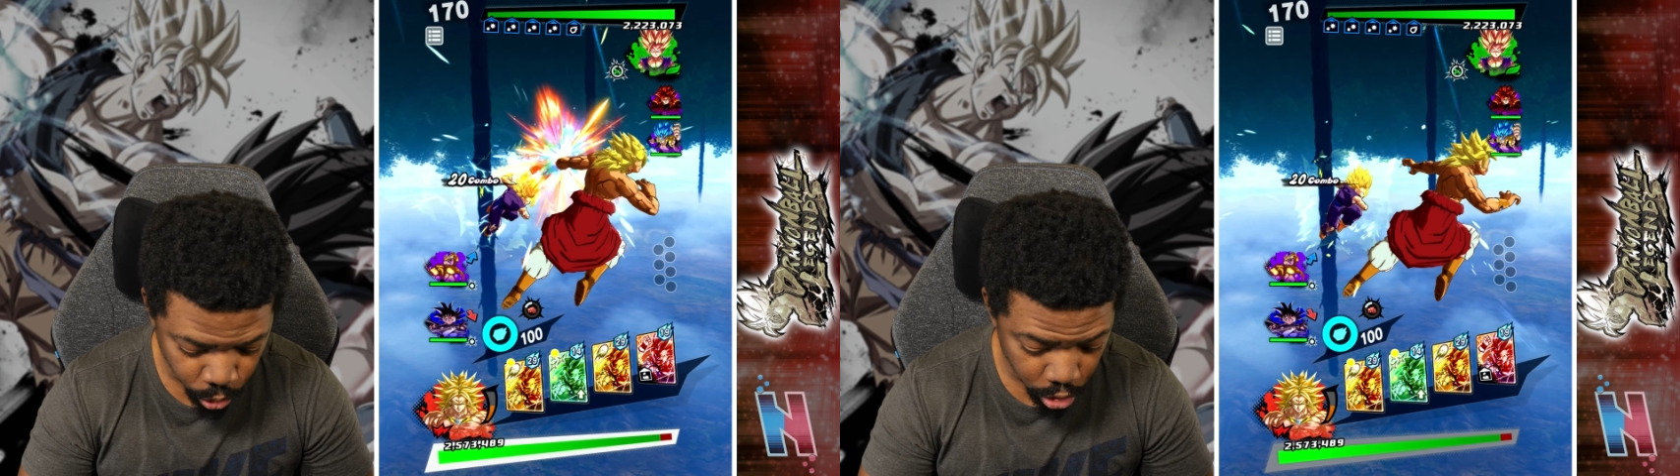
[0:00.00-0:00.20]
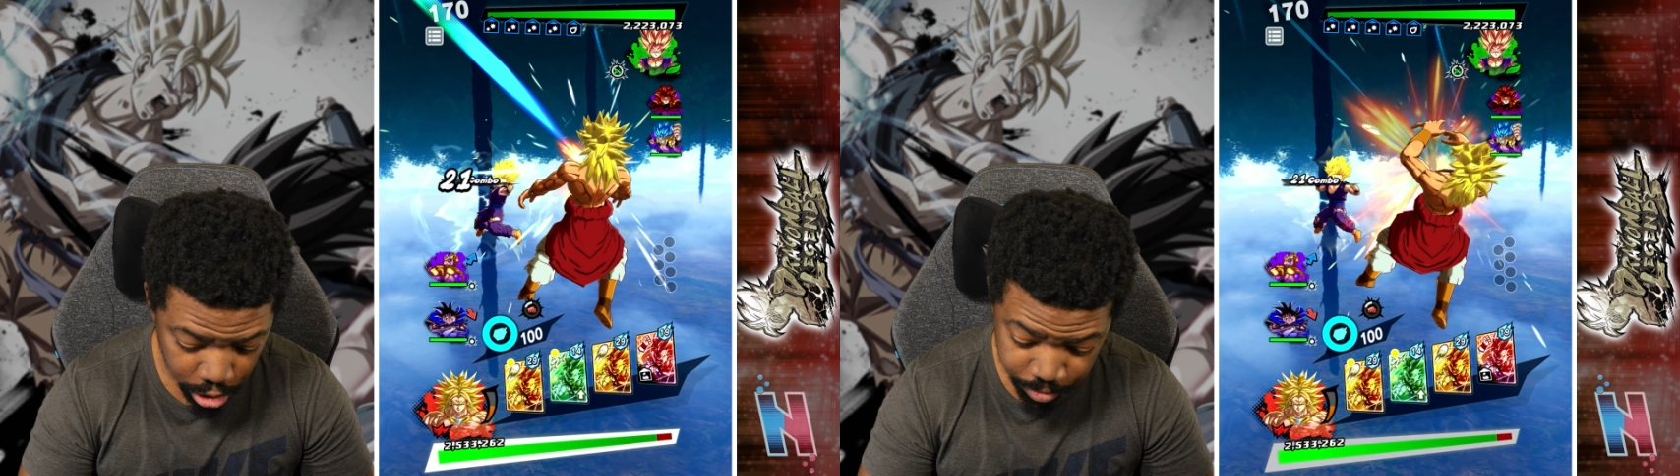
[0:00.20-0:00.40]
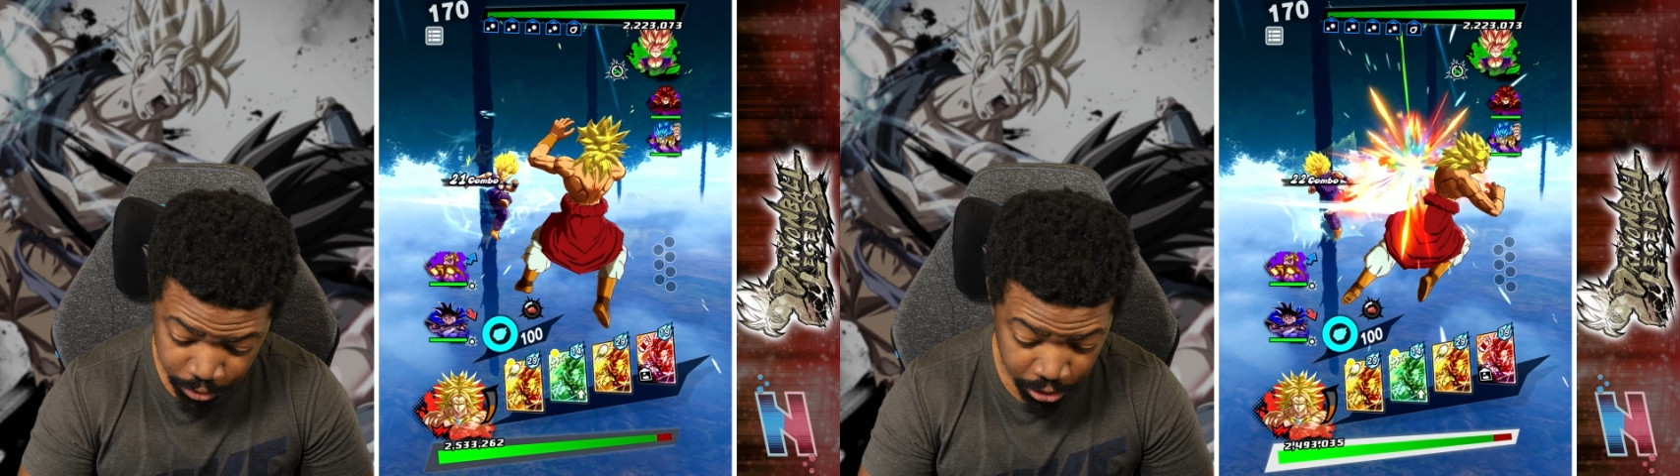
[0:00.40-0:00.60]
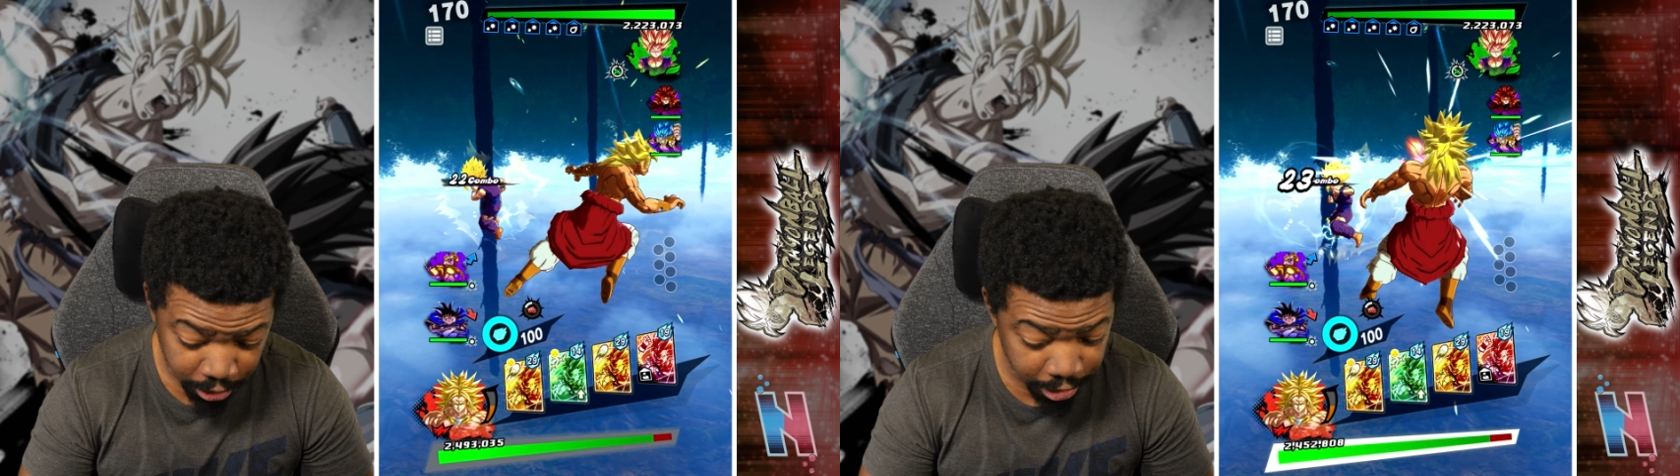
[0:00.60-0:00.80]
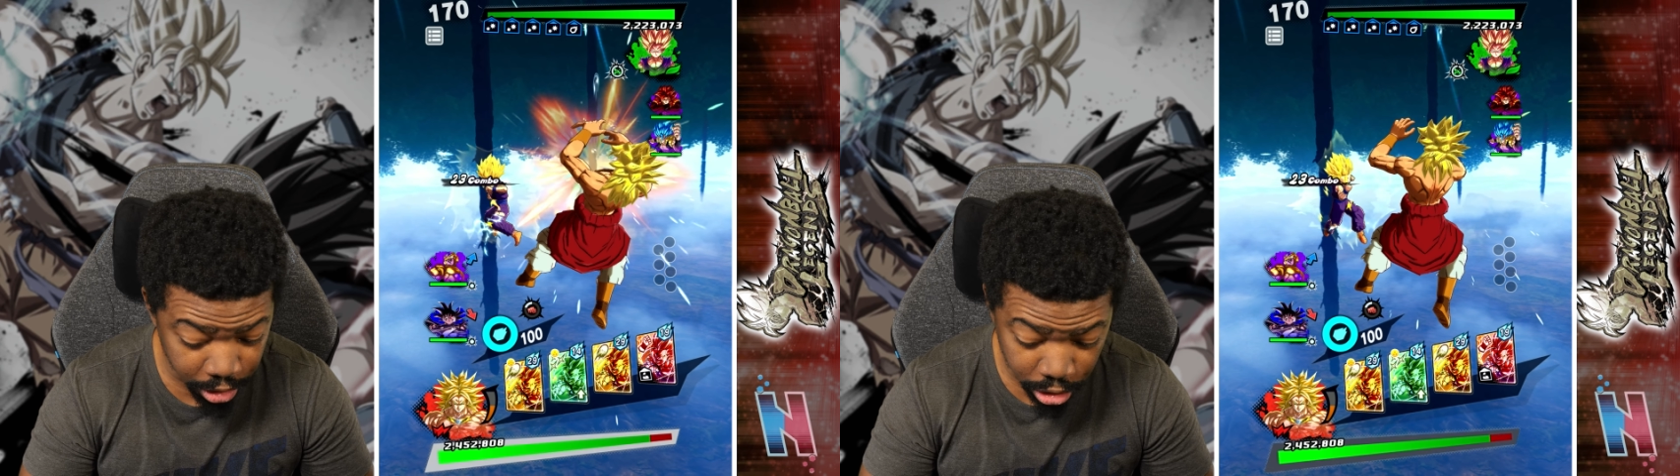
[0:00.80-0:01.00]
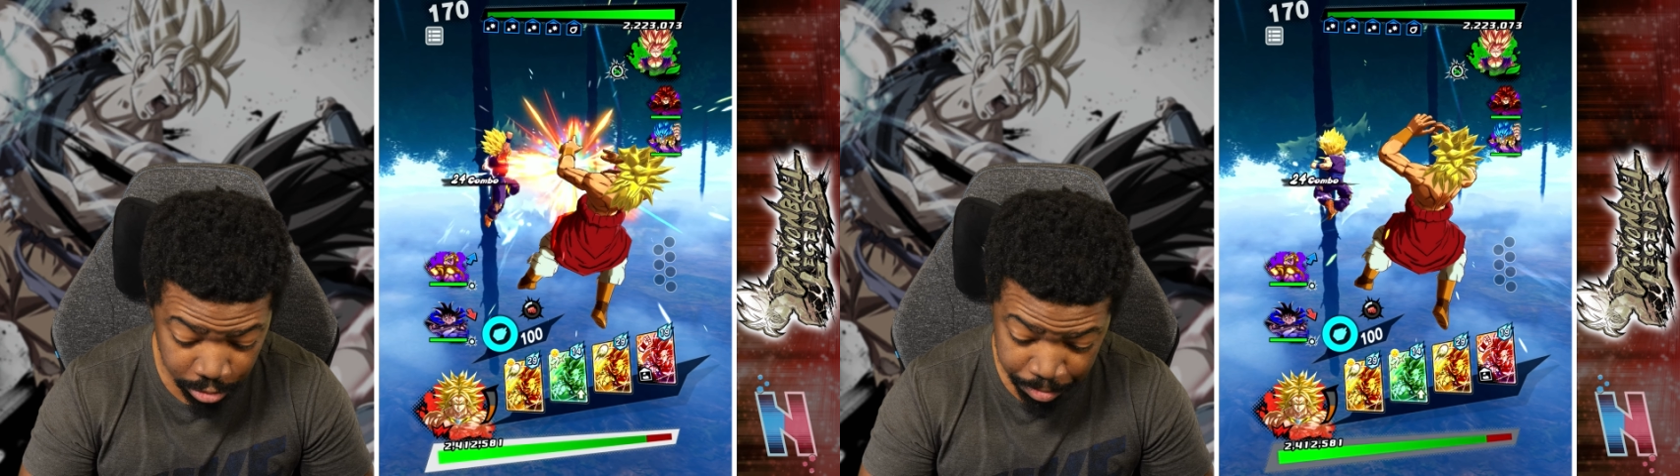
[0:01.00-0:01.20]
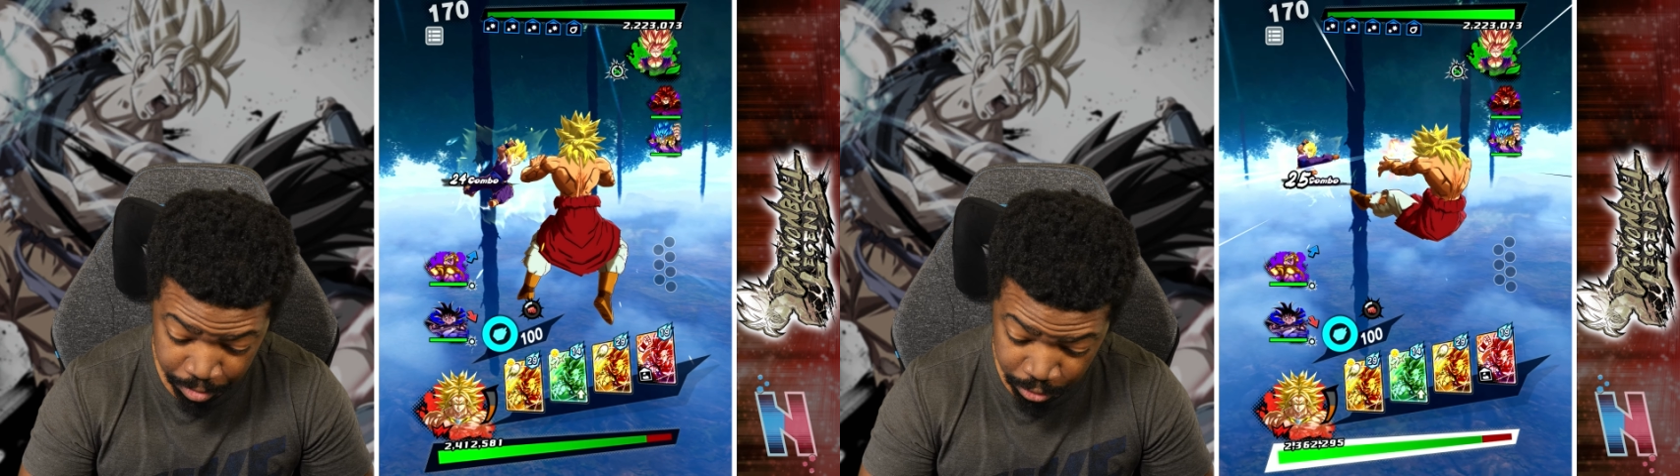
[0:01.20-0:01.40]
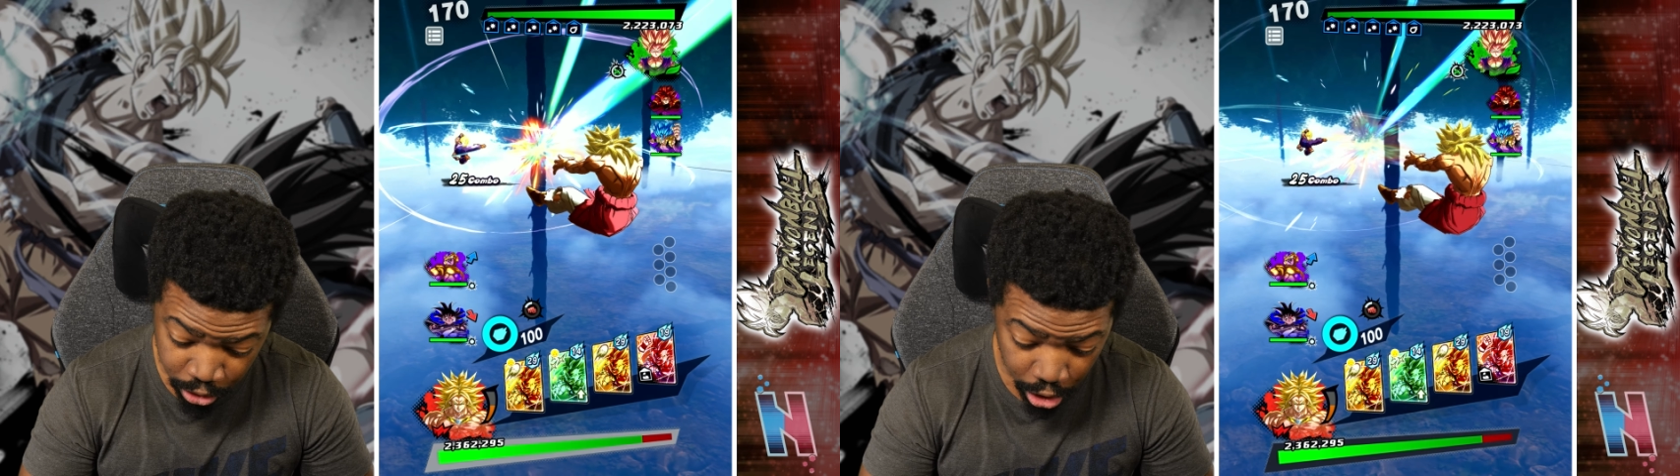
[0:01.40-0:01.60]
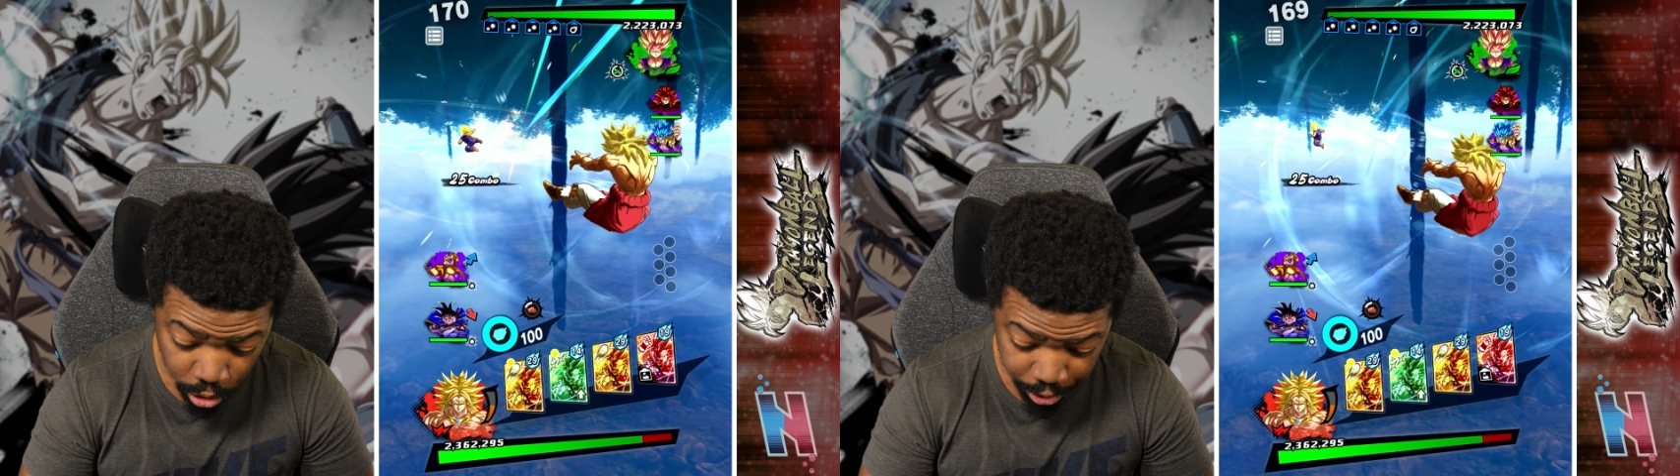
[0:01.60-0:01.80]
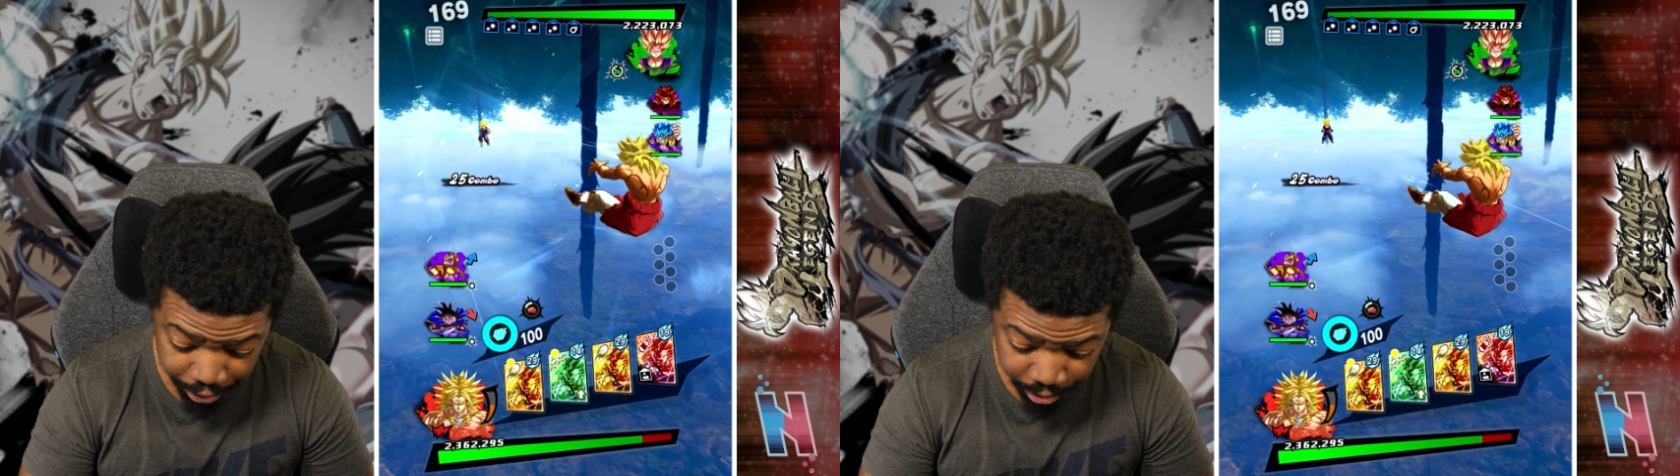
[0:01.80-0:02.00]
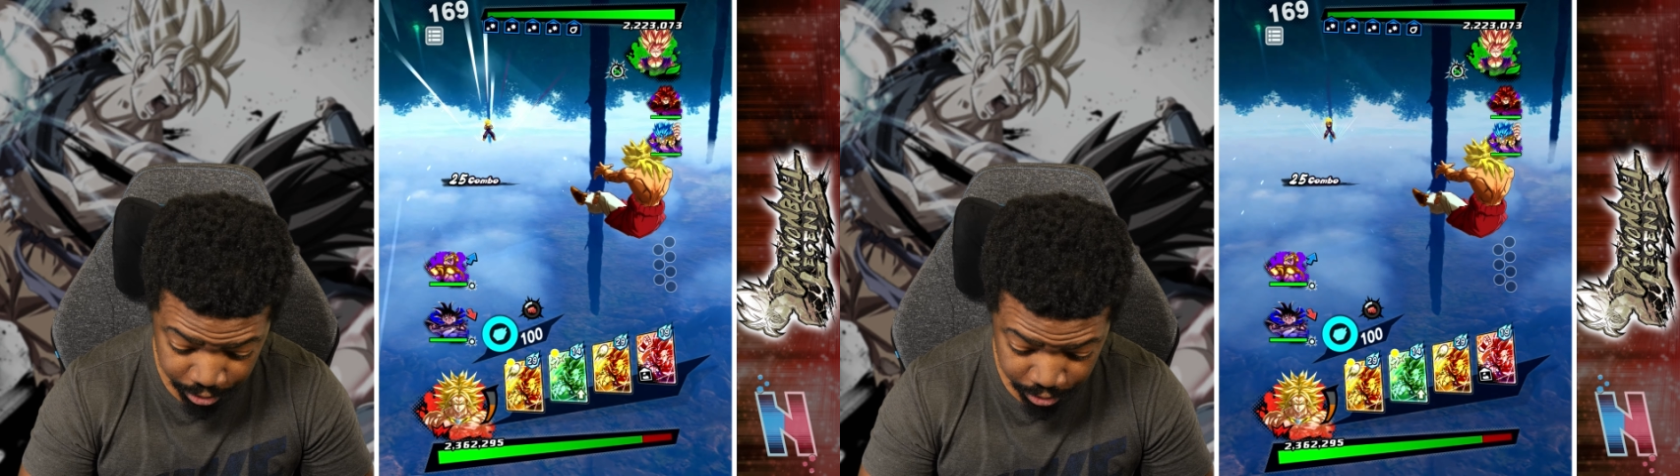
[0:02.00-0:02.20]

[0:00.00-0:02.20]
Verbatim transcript: You are still going.